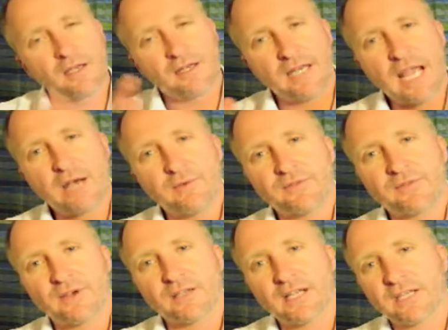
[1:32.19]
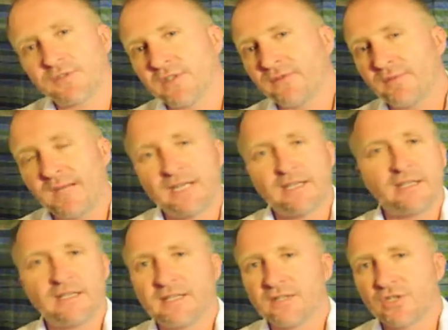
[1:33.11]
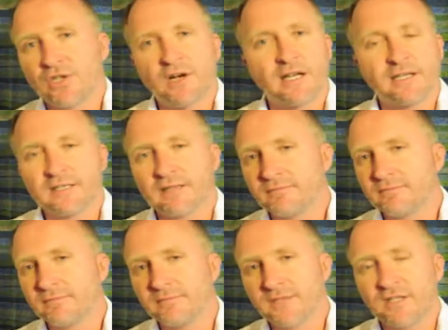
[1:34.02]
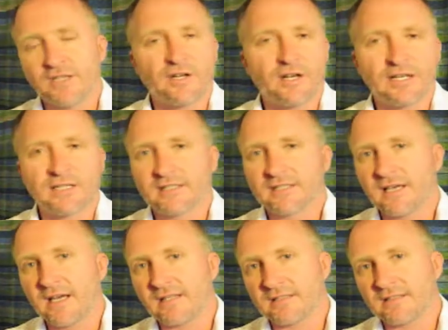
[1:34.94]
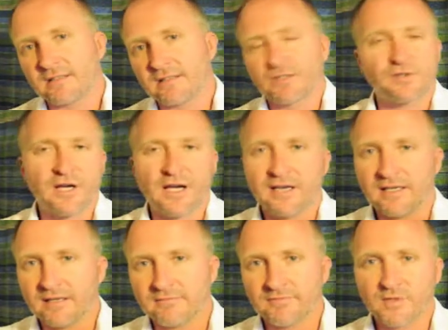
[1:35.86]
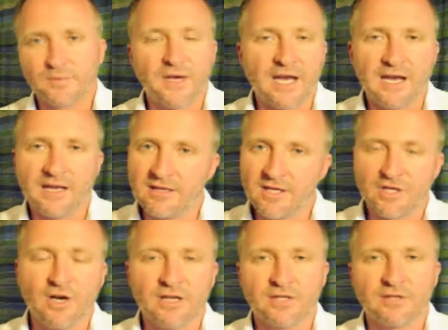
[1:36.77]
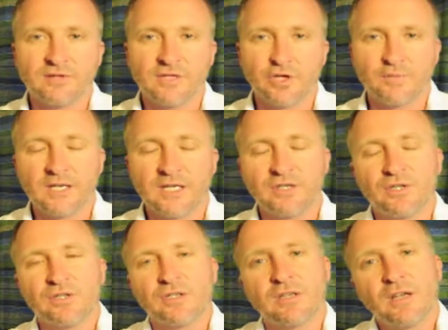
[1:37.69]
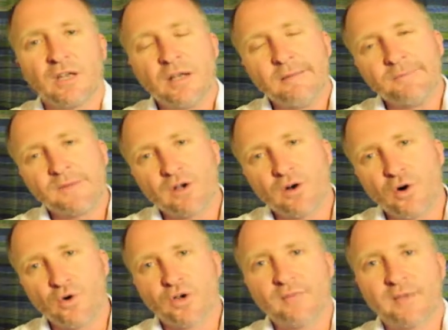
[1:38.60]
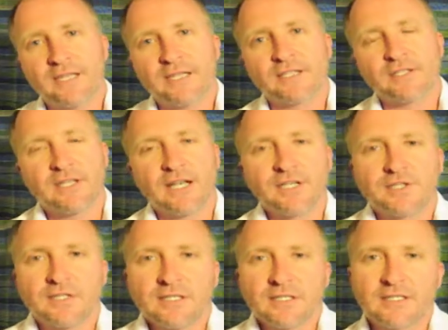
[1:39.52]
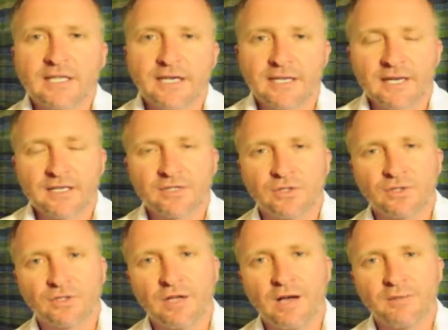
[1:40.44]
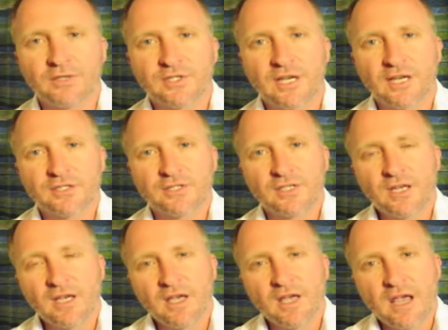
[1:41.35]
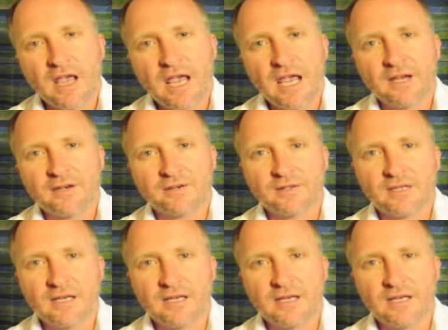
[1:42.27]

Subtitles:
Now we've got countries from India, China, the United States, Australia, Japan, the United European Union, all committing internationally to take action on climate change. And